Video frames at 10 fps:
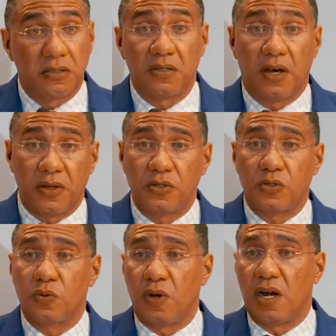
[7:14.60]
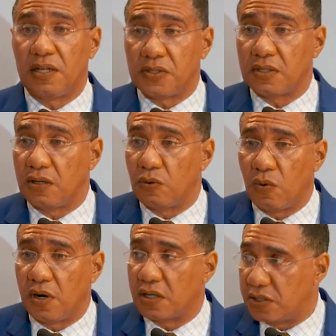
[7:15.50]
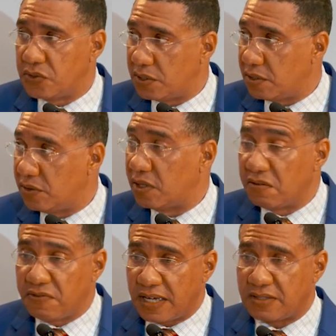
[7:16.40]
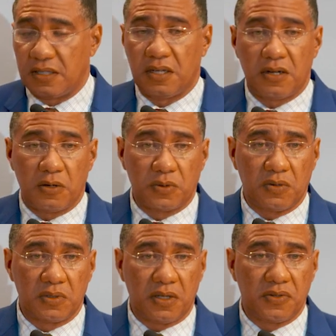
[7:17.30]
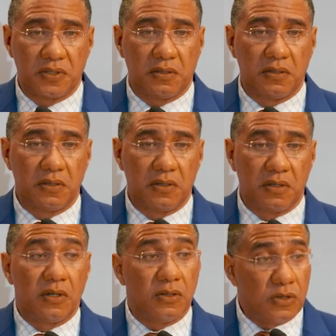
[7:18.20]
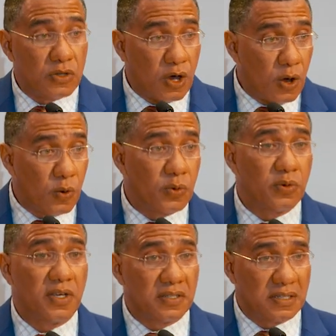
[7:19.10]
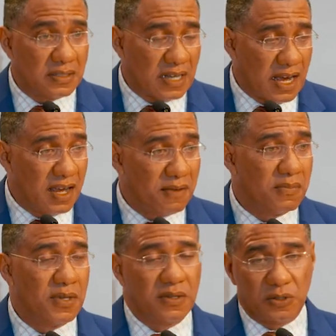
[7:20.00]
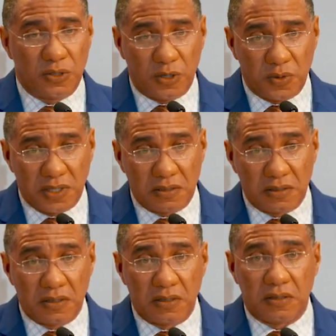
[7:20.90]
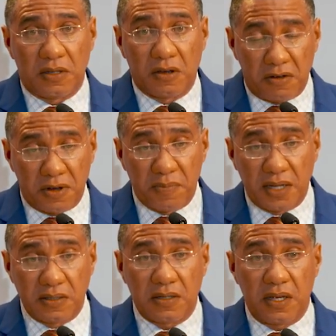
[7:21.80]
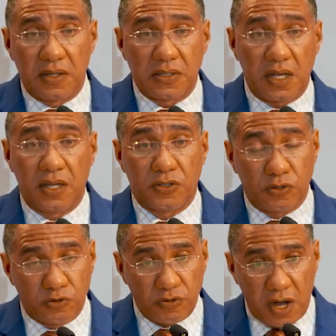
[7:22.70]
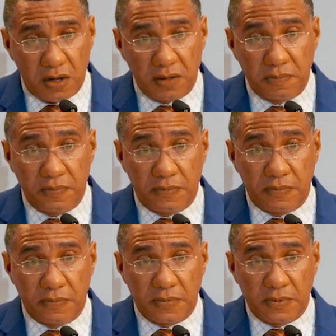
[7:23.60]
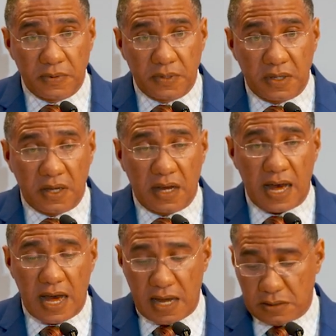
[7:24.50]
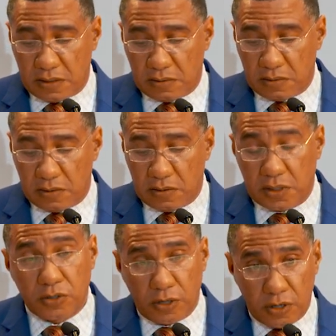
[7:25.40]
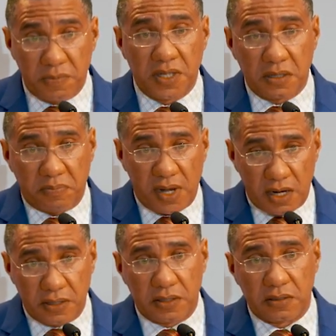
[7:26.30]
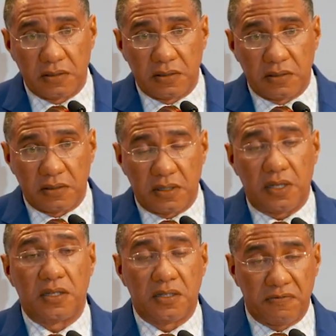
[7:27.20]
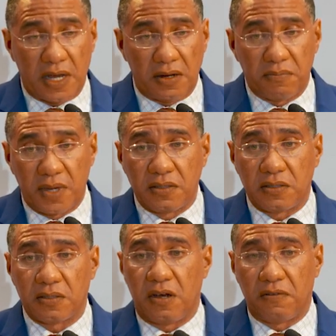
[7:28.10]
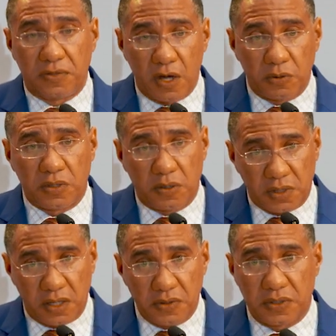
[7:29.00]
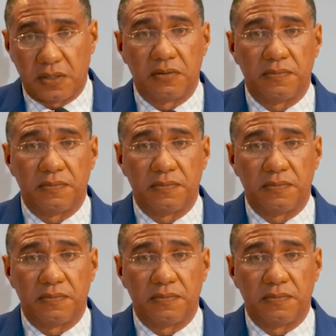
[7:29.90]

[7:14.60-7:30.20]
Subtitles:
To others who are listening, who are considering investing in downtown Kingston, now is the time to do it. The government is a strong and determined partner in the development of downtown Kingston.